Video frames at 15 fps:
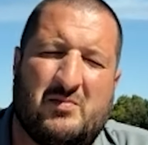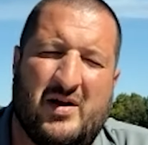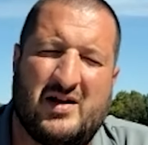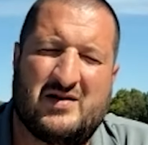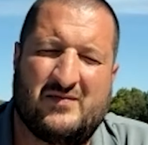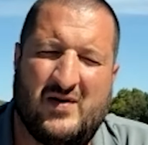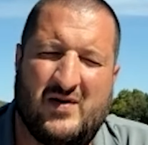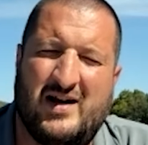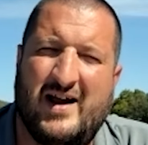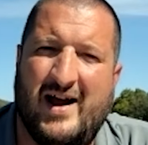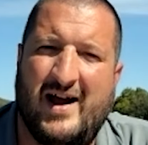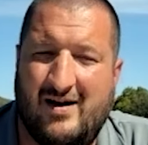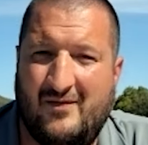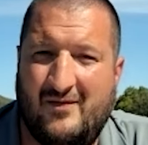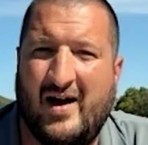Pennsylvania
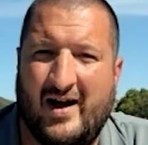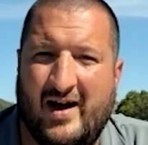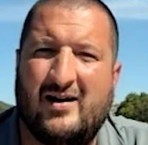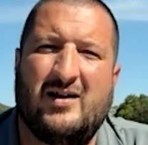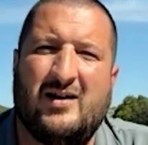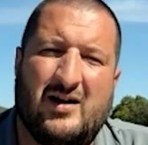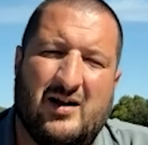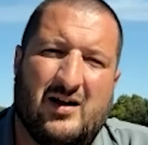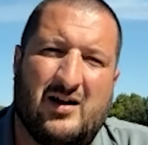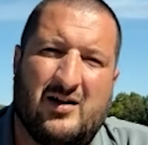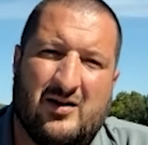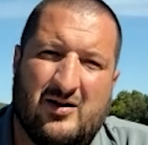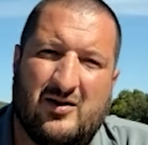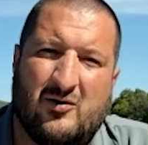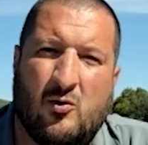have that
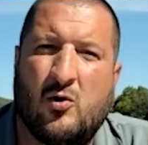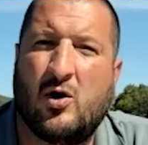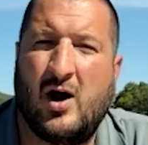or